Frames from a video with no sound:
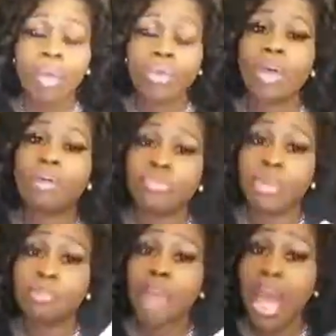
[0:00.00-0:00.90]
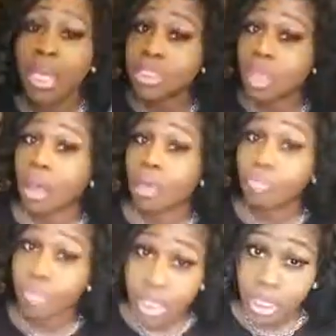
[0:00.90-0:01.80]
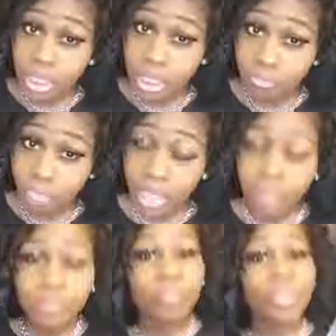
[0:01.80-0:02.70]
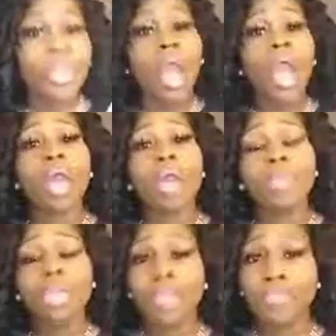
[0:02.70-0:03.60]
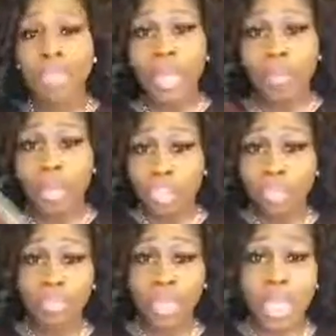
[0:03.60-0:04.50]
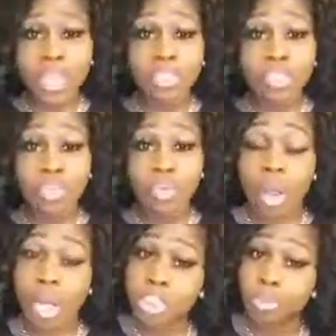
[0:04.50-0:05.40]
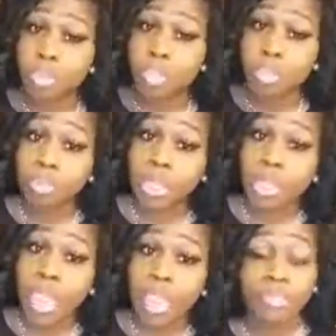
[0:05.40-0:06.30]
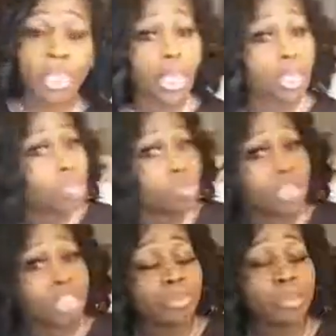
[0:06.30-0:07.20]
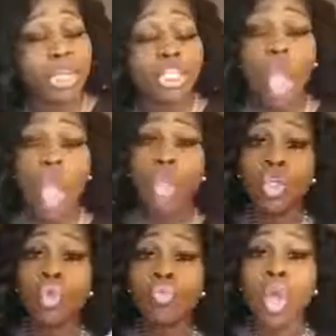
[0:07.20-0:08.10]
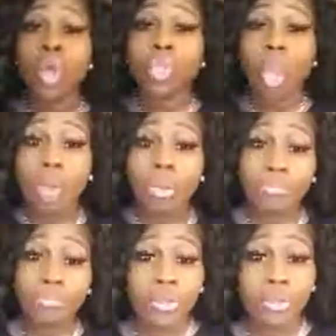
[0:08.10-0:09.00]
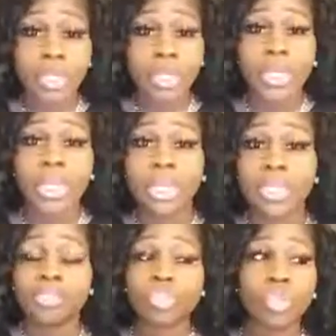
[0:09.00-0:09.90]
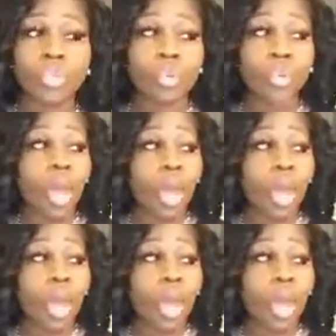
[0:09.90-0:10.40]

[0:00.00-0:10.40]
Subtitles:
of the box of religion, right? And I feel like once you realize that you are a spiritual being having a human experience, you no longer feel the need to